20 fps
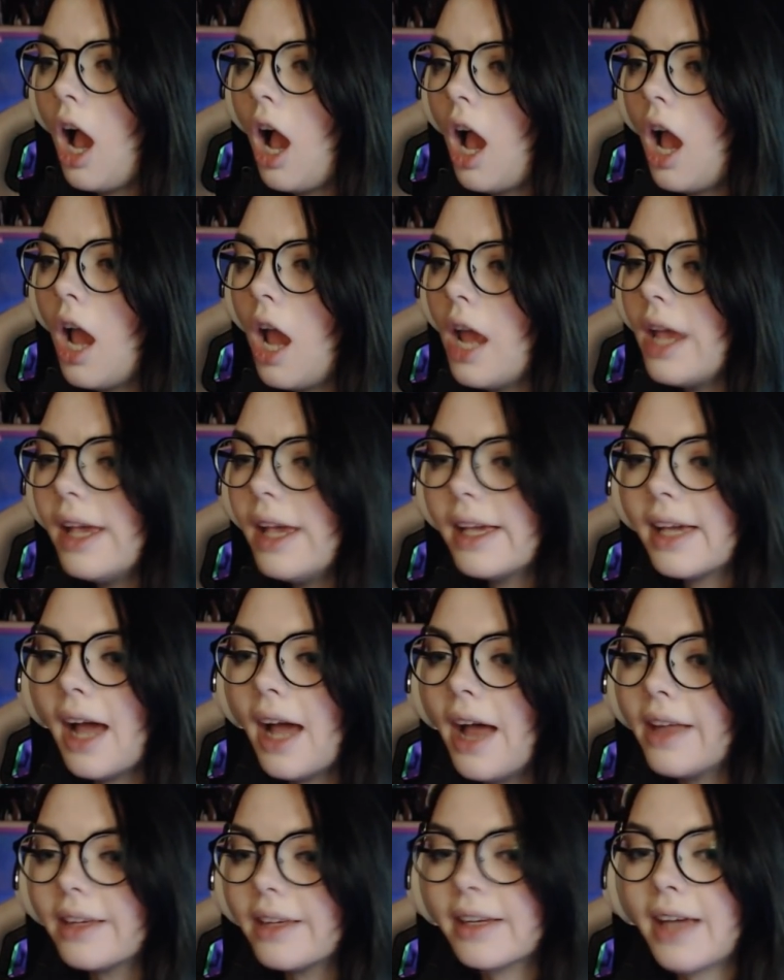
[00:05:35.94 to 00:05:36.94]
He
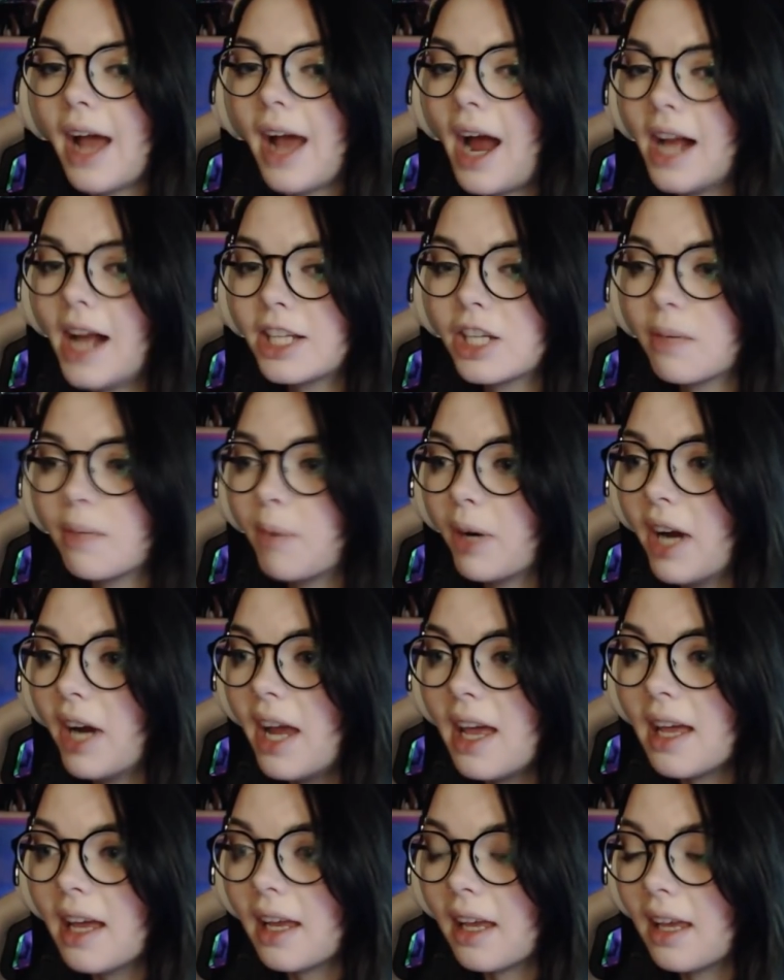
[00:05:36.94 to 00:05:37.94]
can't catch a
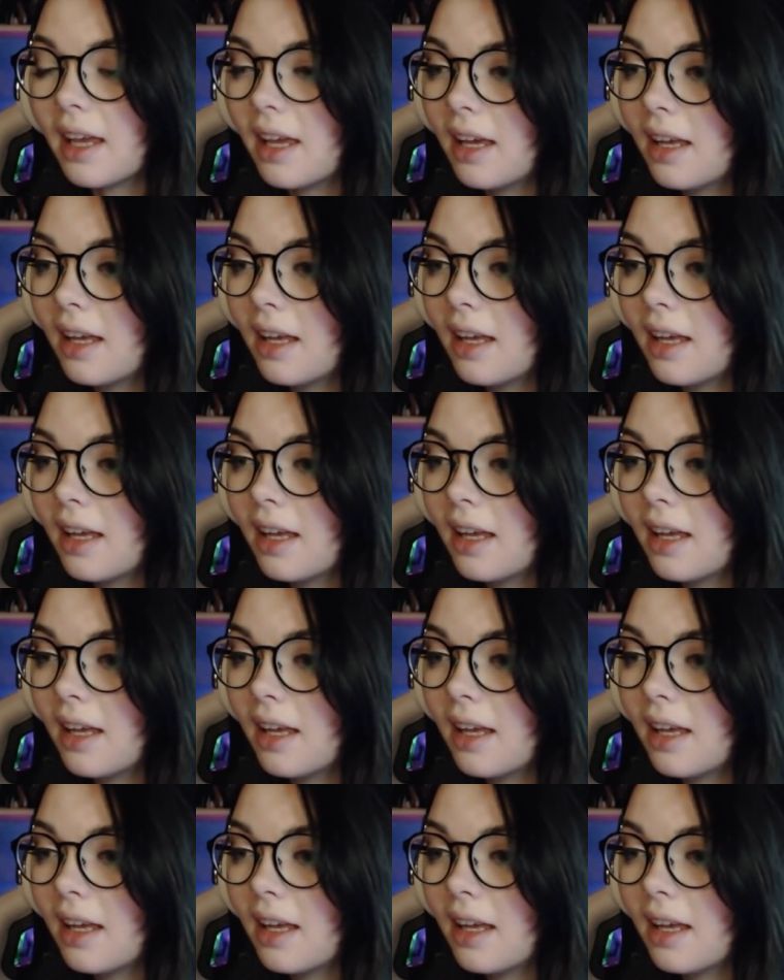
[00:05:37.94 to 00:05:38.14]
break!